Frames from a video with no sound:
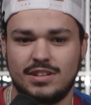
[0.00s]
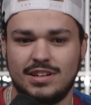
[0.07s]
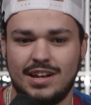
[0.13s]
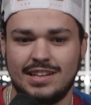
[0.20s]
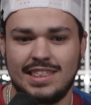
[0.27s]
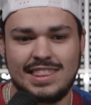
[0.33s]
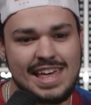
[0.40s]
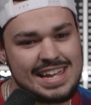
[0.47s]

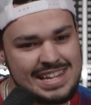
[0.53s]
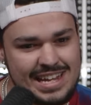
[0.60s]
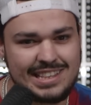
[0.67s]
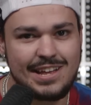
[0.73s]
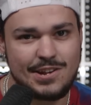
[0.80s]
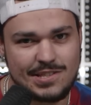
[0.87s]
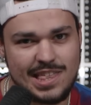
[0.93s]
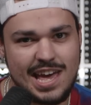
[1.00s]
they did
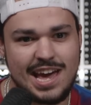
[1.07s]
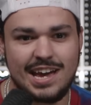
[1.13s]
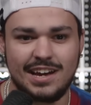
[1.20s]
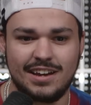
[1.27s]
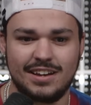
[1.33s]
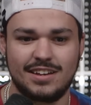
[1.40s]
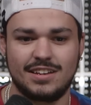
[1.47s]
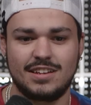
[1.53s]
their
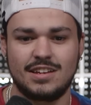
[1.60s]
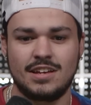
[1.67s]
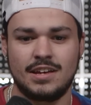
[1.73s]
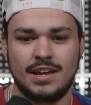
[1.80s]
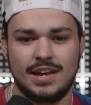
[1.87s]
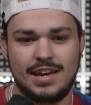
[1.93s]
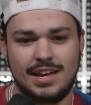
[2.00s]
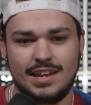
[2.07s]
thing,
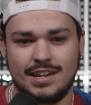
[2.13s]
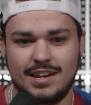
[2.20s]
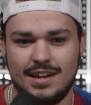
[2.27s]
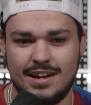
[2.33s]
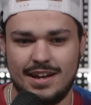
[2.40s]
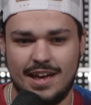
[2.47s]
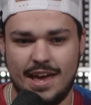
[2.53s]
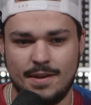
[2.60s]
and
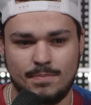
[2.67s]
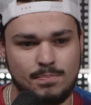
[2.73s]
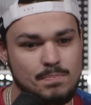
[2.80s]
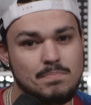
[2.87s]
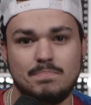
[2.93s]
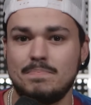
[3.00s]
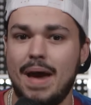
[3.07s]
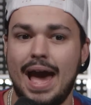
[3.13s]
uh, a
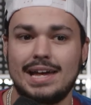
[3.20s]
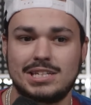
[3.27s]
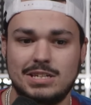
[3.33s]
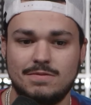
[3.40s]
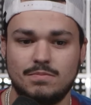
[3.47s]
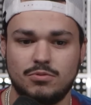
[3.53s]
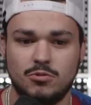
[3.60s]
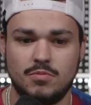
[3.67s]

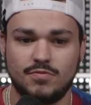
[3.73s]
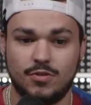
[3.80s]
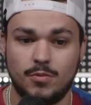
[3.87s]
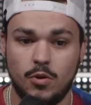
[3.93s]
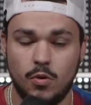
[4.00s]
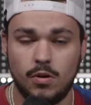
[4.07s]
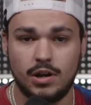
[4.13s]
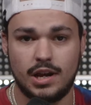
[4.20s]
massive improvement from
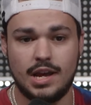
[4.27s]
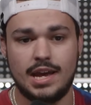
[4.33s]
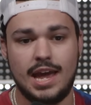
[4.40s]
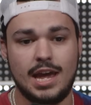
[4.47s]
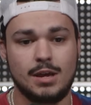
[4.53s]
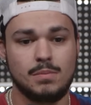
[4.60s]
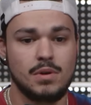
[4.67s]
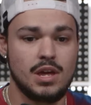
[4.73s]
the Oregon
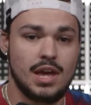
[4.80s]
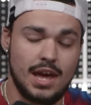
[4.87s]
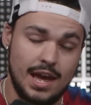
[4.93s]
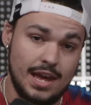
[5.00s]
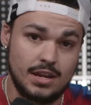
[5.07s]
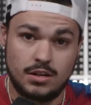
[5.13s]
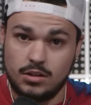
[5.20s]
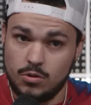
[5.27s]
game.
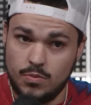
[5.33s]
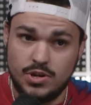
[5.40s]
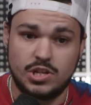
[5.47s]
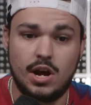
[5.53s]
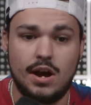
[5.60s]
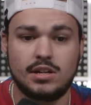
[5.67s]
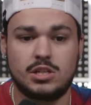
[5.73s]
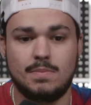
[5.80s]
And we
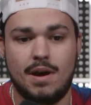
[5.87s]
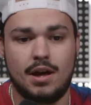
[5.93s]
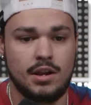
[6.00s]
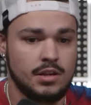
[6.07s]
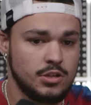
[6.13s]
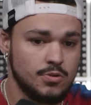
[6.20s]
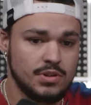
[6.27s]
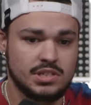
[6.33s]
talked about
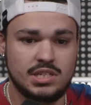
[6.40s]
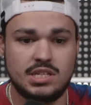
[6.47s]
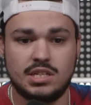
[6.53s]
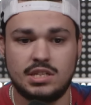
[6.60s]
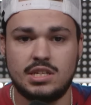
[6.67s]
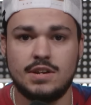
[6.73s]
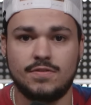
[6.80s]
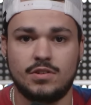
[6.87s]
it. USC's a
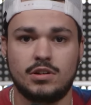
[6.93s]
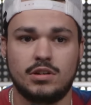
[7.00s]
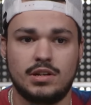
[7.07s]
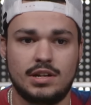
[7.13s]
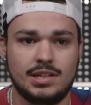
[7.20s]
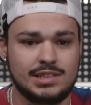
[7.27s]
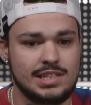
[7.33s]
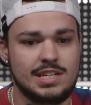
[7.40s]
different,
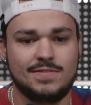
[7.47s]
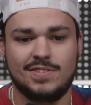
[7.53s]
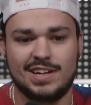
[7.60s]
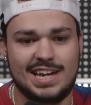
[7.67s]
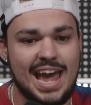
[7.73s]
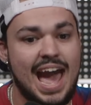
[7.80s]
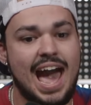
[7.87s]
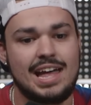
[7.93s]
it's a different
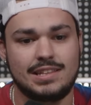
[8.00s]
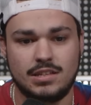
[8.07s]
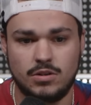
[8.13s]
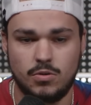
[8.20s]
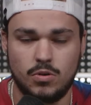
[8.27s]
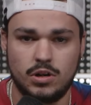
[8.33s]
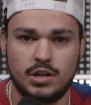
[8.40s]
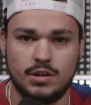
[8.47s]
cat than
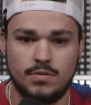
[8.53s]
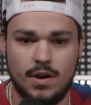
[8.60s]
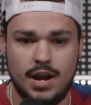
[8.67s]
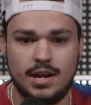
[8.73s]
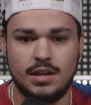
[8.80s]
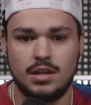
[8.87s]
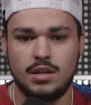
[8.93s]
Oregon, right?